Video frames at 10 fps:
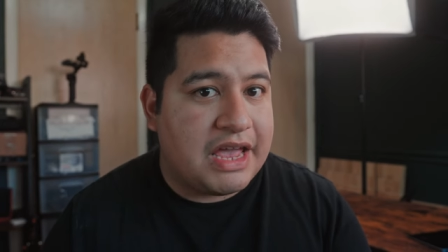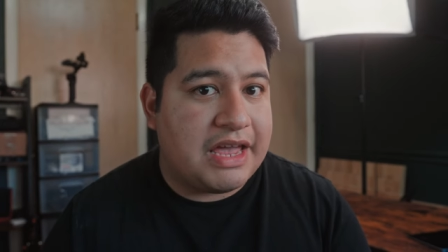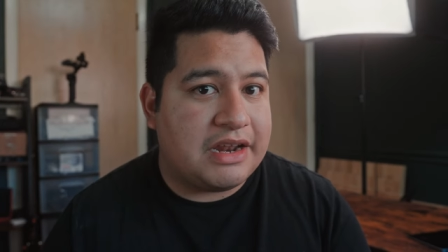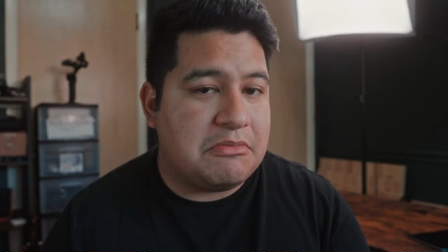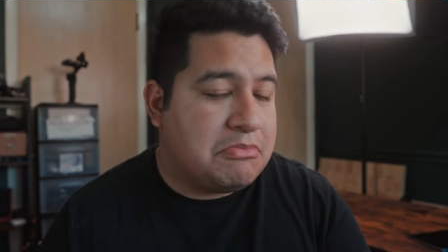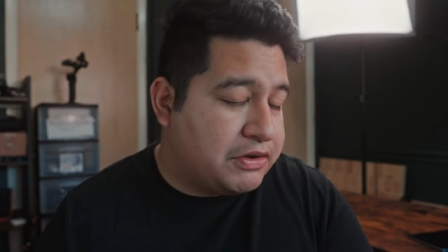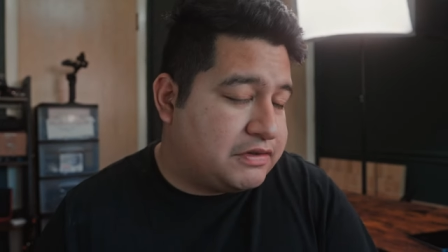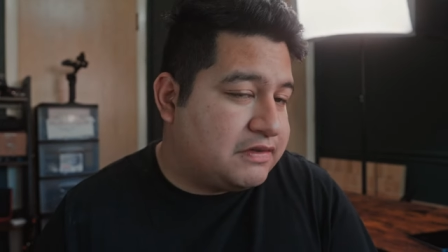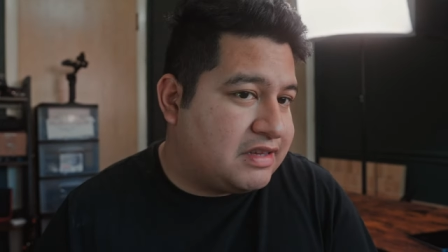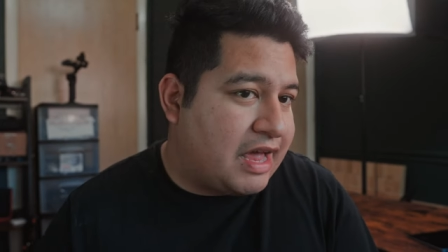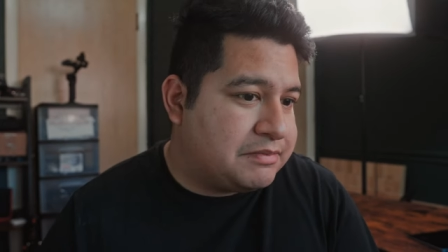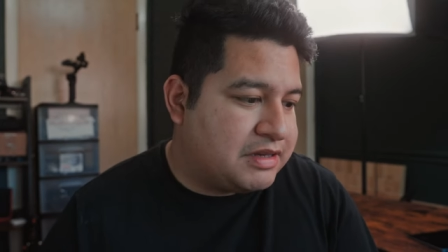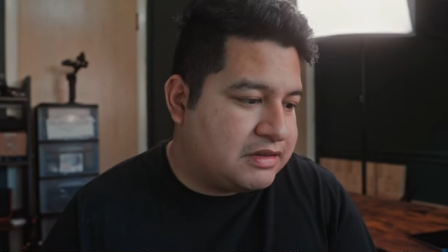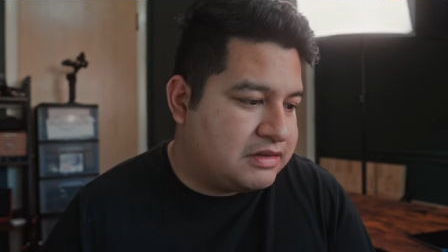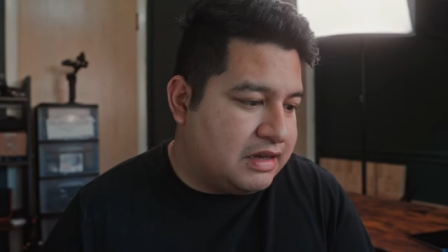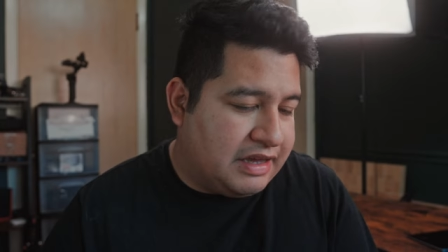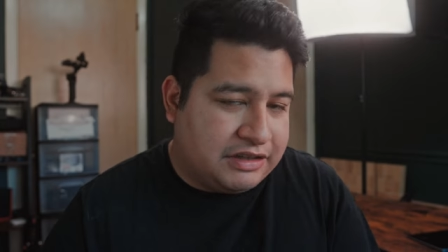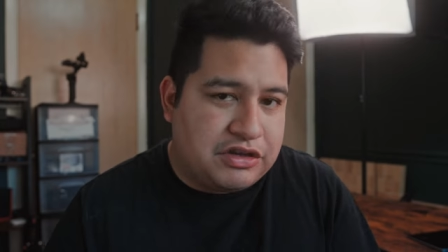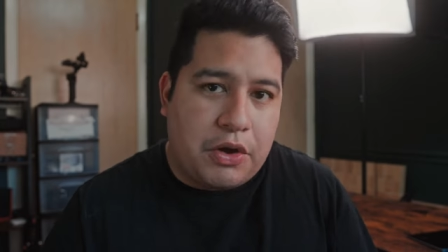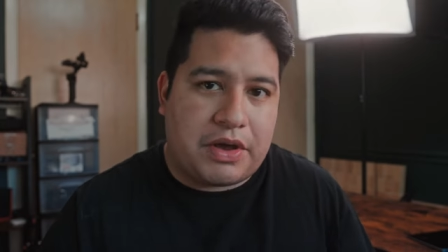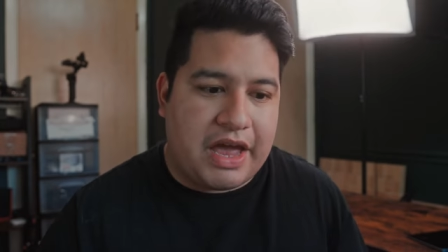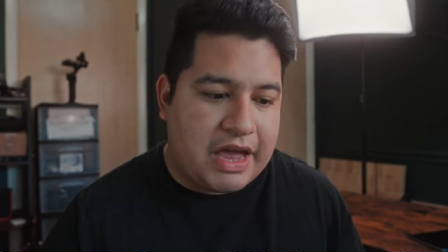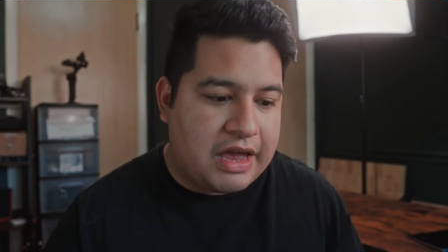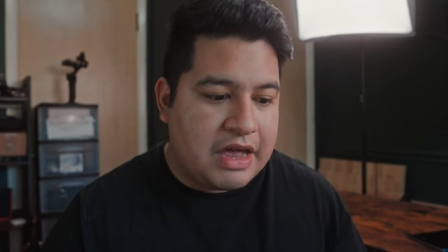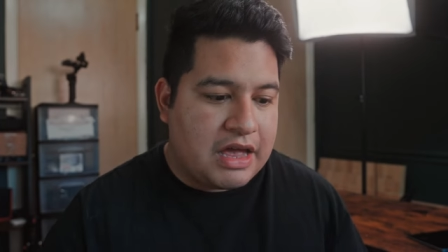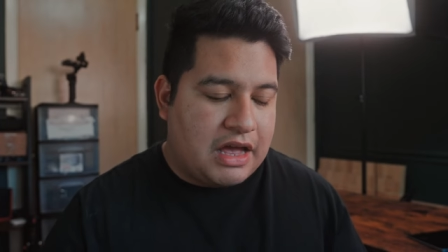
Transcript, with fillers: and most of the times it's it's okay.